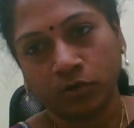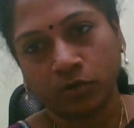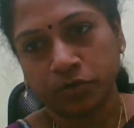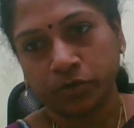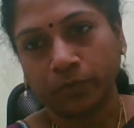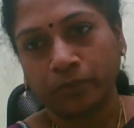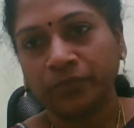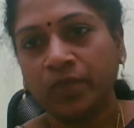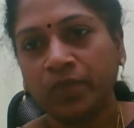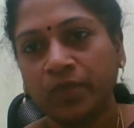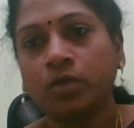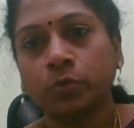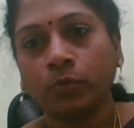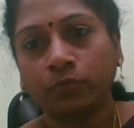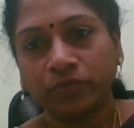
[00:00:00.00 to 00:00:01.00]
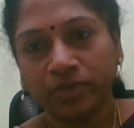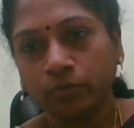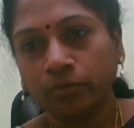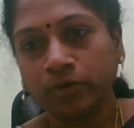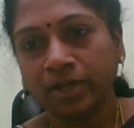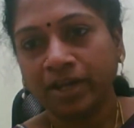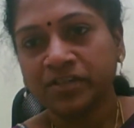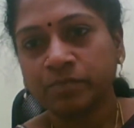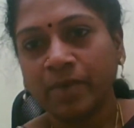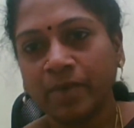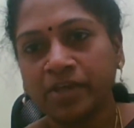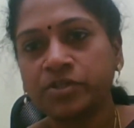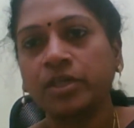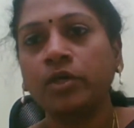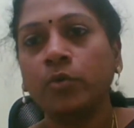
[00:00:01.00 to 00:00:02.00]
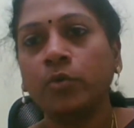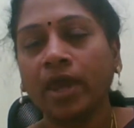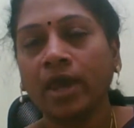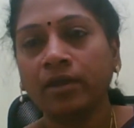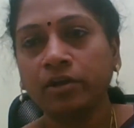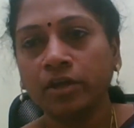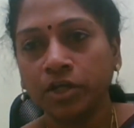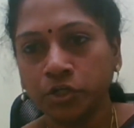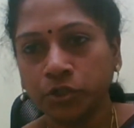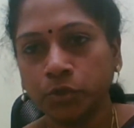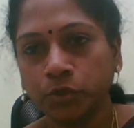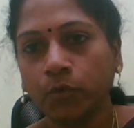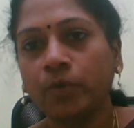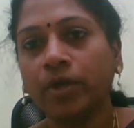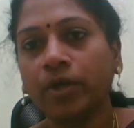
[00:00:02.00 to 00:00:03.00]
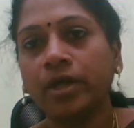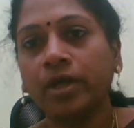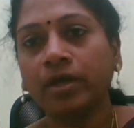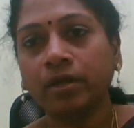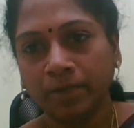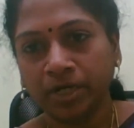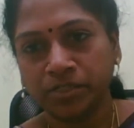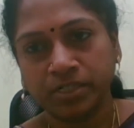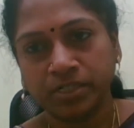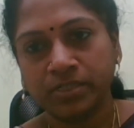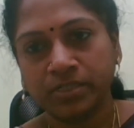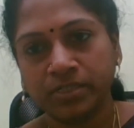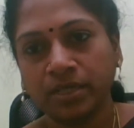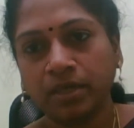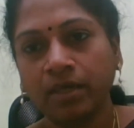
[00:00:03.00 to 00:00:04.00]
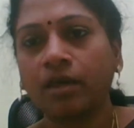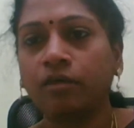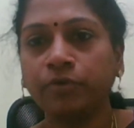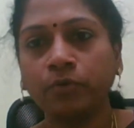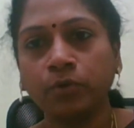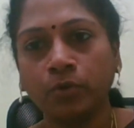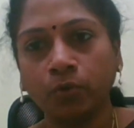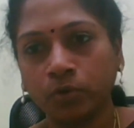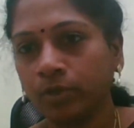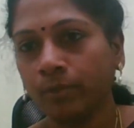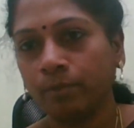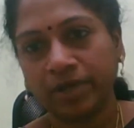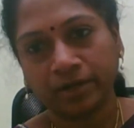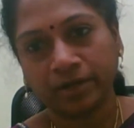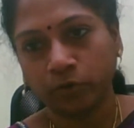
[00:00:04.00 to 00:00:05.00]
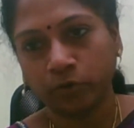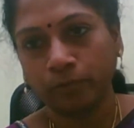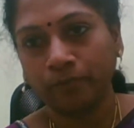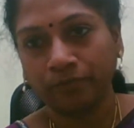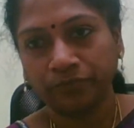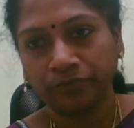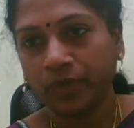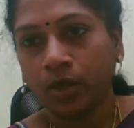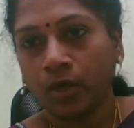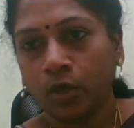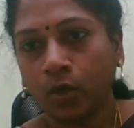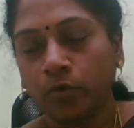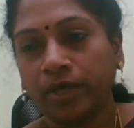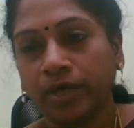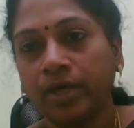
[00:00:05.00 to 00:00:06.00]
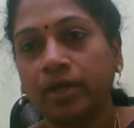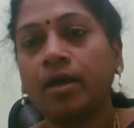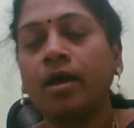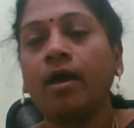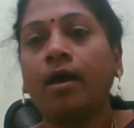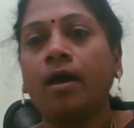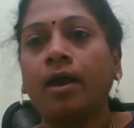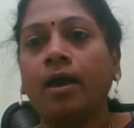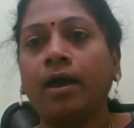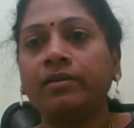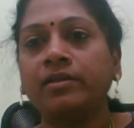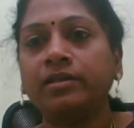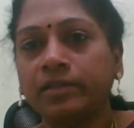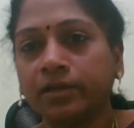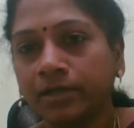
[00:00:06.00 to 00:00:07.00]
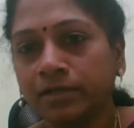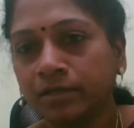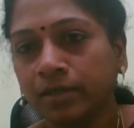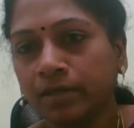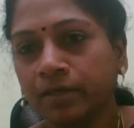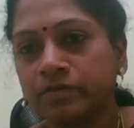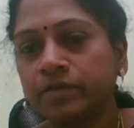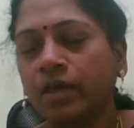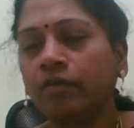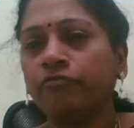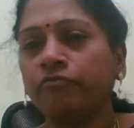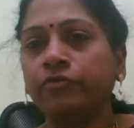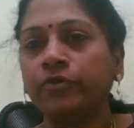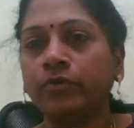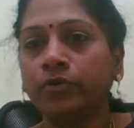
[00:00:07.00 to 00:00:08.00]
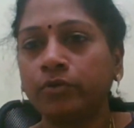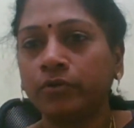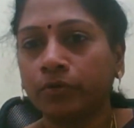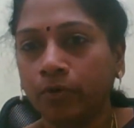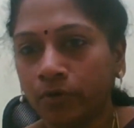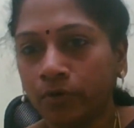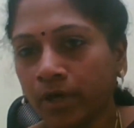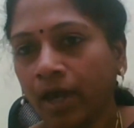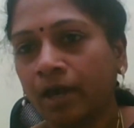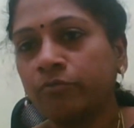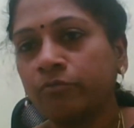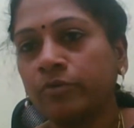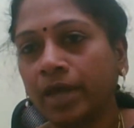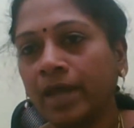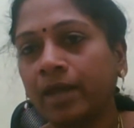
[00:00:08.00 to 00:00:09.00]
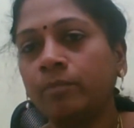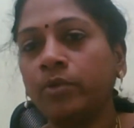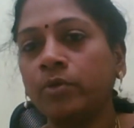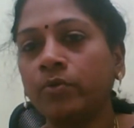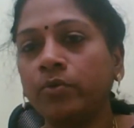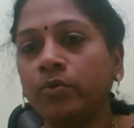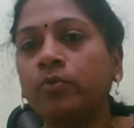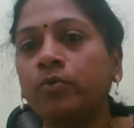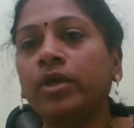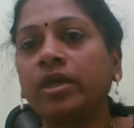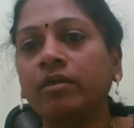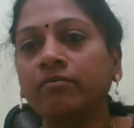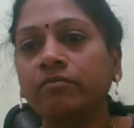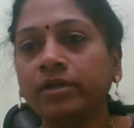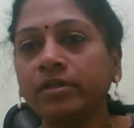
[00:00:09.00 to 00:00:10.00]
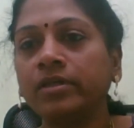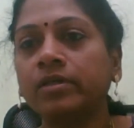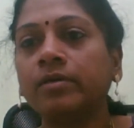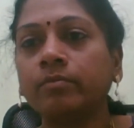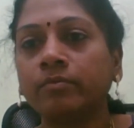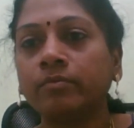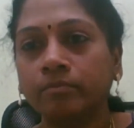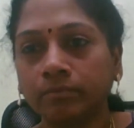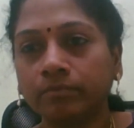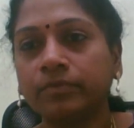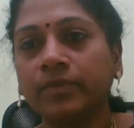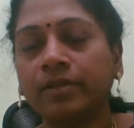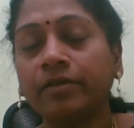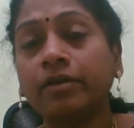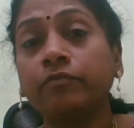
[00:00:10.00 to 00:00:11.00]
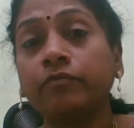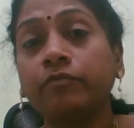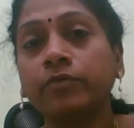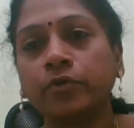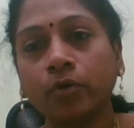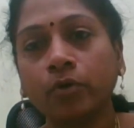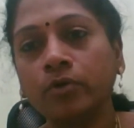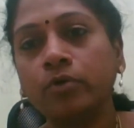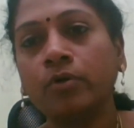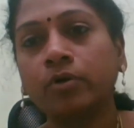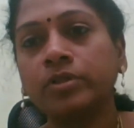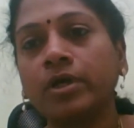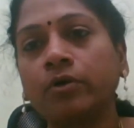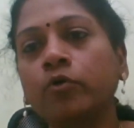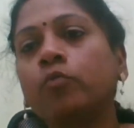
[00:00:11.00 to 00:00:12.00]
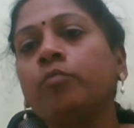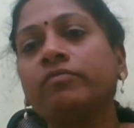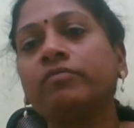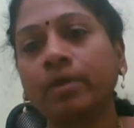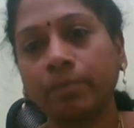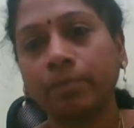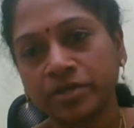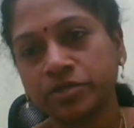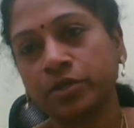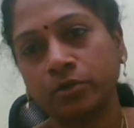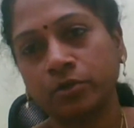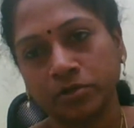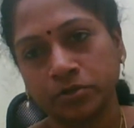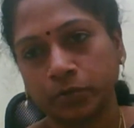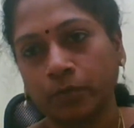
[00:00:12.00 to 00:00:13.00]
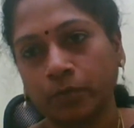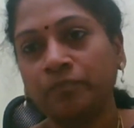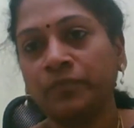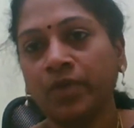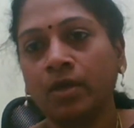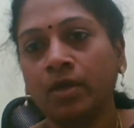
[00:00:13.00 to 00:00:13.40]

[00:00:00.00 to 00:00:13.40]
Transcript: also. So without cross matching, you can issue in emergency if you know the blood group. Okay. And the third thing is, if you don't have time to do even if you don't know the group of the patient also,